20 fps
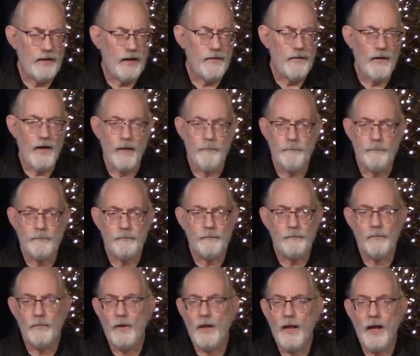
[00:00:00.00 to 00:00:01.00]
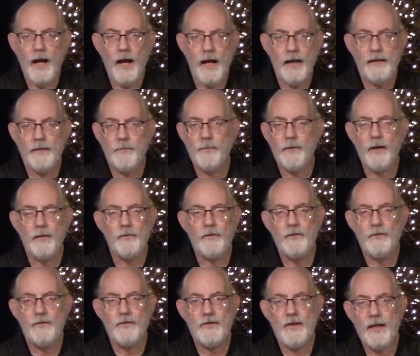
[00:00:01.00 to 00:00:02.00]
I thought I could probably
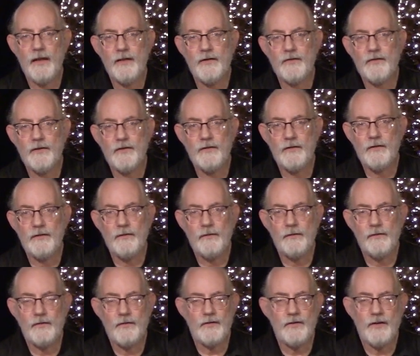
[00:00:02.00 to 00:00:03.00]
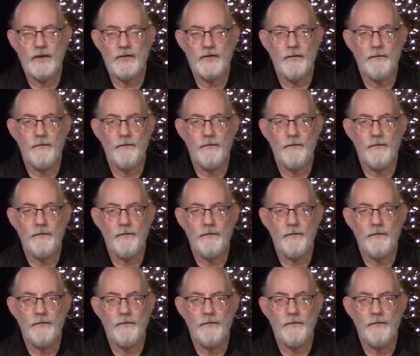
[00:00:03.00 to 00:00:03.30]
use that as a just as a